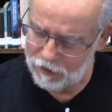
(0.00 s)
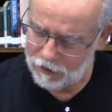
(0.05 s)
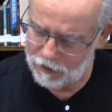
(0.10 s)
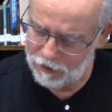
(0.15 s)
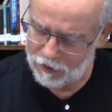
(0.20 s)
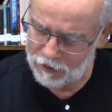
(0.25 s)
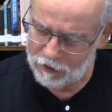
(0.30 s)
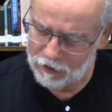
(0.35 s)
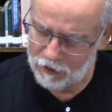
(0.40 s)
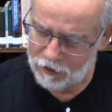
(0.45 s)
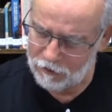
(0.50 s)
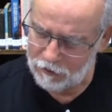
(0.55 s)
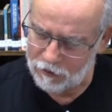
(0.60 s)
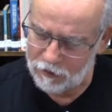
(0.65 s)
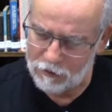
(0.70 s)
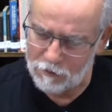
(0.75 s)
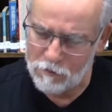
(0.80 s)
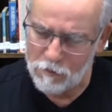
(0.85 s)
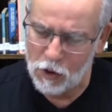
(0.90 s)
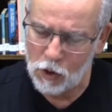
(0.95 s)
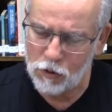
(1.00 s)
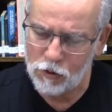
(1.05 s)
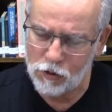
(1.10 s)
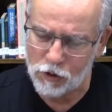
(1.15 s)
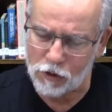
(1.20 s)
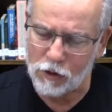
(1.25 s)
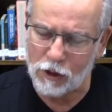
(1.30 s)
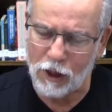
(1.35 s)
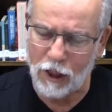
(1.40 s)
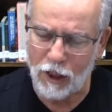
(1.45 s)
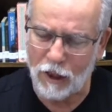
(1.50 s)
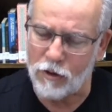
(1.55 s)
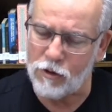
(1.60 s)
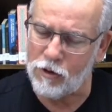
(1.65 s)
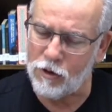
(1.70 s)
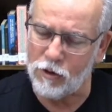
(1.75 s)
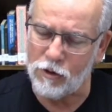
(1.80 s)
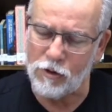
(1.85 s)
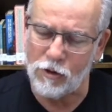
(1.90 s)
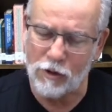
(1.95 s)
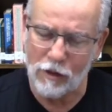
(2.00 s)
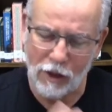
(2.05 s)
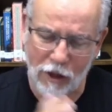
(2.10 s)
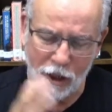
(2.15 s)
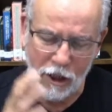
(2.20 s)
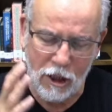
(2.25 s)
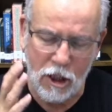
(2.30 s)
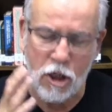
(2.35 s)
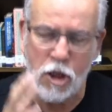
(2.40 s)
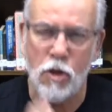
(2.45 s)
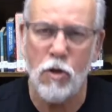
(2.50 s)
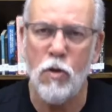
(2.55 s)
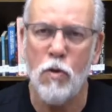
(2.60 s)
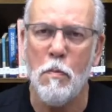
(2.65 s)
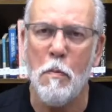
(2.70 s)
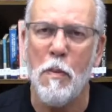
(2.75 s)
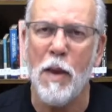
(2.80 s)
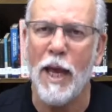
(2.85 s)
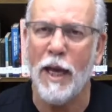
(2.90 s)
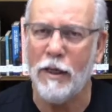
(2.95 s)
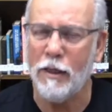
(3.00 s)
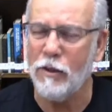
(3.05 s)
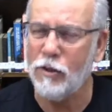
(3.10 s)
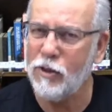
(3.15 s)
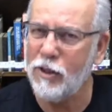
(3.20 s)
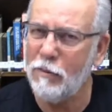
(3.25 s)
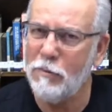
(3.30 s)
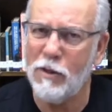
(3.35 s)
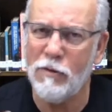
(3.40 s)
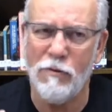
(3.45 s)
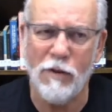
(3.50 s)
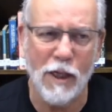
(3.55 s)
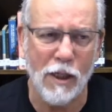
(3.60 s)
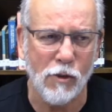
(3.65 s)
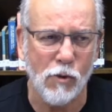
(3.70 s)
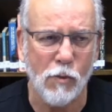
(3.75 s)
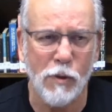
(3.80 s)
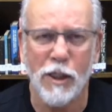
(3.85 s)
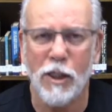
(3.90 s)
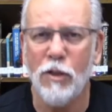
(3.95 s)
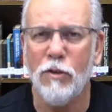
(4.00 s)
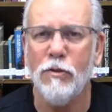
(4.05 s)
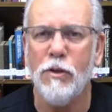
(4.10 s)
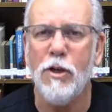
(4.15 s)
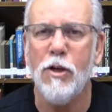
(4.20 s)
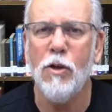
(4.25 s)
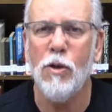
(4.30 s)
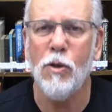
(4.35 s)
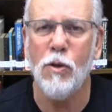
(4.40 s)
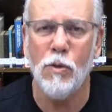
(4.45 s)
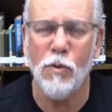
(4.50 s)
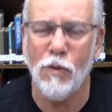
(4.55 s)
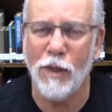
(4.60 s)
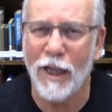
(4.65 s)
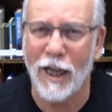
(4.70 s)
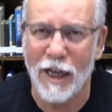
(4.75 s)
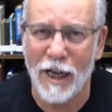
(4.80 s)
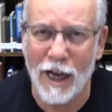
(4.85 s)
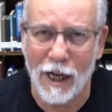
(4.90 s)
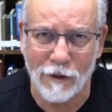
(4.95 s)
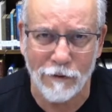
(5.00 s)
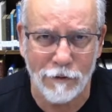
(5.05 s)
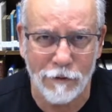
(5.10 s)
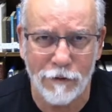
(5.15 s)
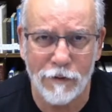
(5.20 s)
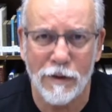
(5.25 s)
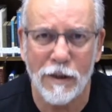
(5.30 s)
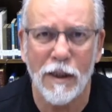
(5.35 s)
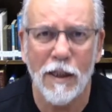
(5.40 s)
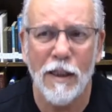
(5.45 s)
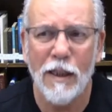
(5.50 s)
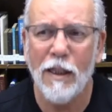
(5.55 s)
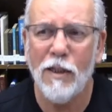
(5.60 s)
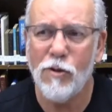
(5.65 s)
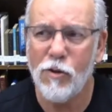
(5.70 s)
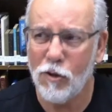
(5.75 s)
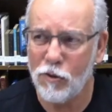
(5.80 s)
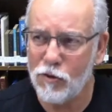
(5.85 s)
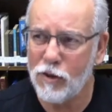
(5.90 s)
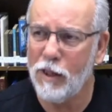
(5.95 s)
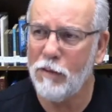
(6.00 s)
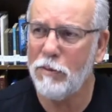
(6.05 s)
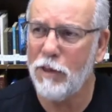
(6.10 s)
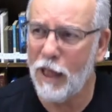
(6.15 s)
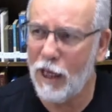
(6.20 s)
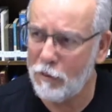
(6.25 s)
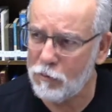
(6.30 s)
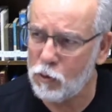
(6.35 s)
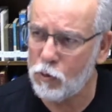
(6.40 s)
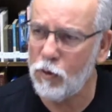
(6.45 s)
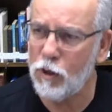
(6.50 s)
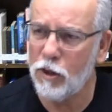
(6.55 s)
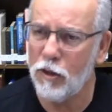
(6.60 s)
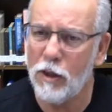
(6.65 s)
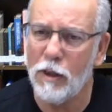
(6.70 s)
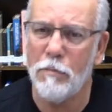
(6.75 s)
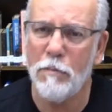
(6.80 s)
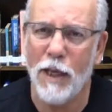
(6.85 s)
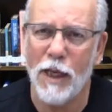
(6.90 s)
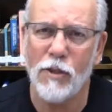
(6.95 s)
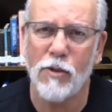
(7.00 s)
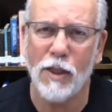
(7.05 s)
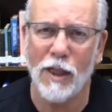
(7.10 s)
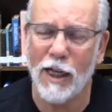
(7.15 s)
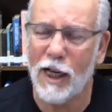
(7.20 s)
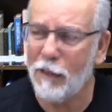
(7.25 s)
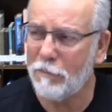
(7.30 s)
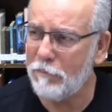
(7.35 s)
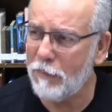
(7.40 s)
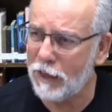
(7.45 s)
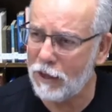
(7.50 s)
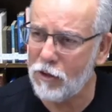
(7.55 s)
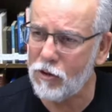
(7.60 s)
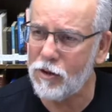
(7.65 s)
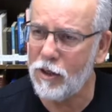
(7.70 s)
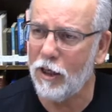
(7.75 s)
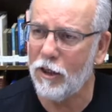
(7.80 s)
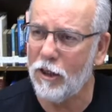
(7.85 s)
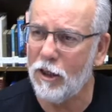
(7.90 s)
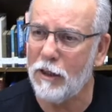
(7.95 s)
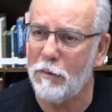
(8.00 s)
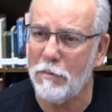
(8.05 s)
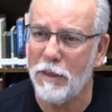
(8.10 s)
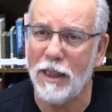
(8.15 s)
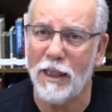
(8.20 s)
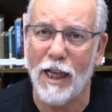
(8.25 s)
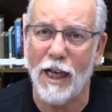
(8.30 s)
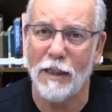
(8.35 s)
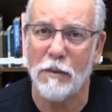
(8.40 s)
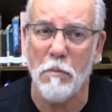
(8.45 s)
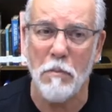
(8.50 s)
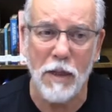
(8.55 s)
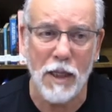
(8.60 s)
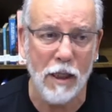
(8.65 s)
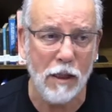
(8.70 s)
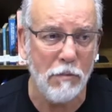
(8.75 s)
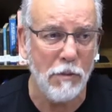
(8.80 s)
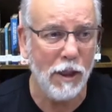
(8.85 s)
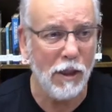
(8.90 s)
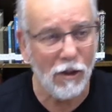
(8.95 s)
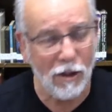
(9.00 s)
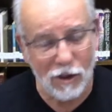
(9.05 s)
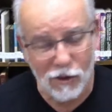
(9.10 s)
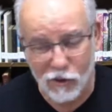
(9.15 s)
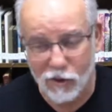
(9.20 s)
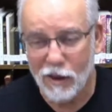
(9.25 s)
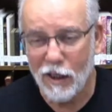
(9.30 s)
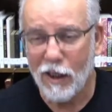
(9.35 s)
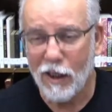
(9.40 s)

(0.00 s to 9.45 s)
in Moses' cases, he knew better. Some of us, we don't know enough. So sometimes we're going to mess it up, but it's not going to be that big because